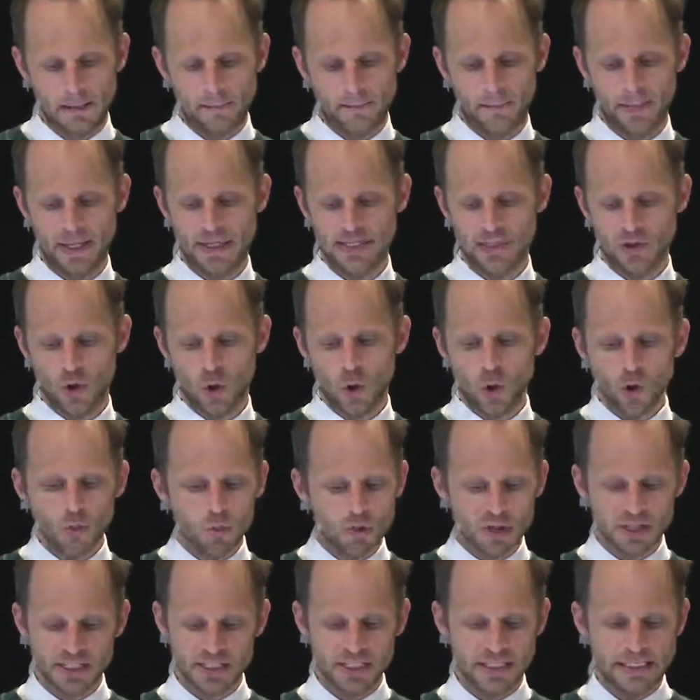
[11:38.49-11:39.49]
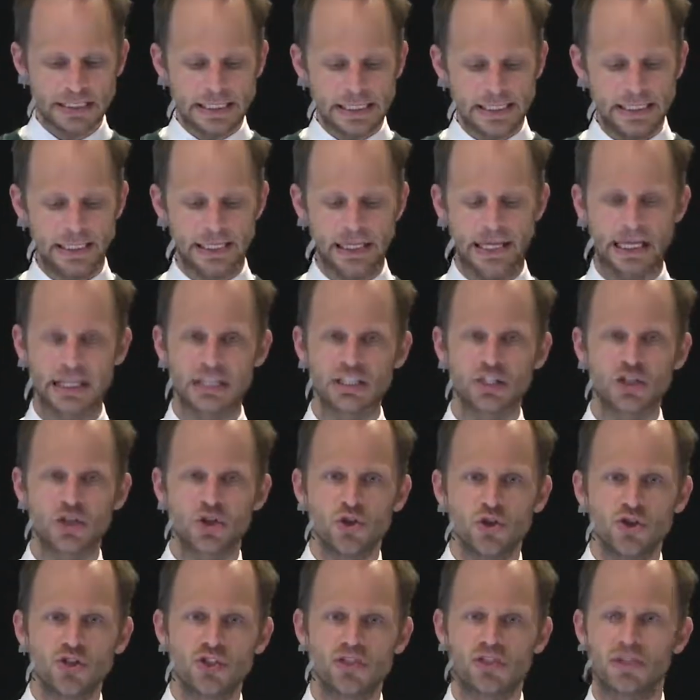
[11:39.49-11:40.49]
but almost
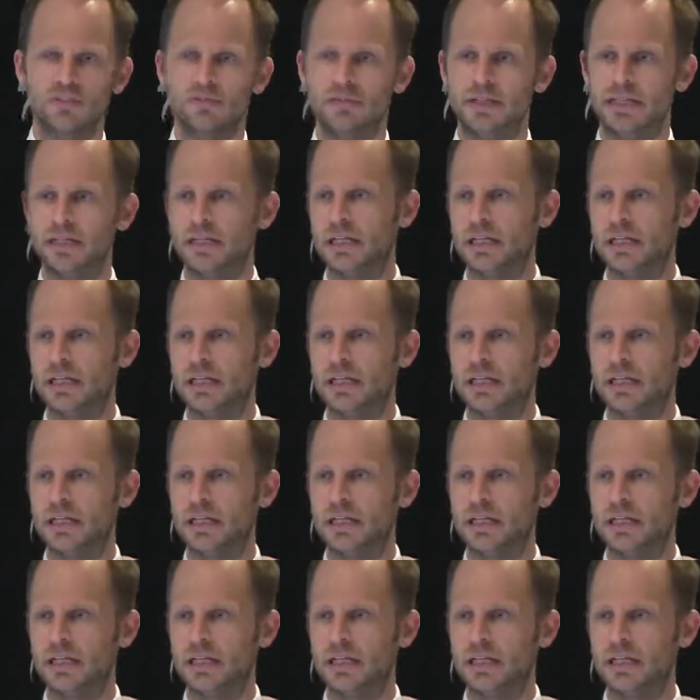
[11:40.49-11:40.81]
exclusively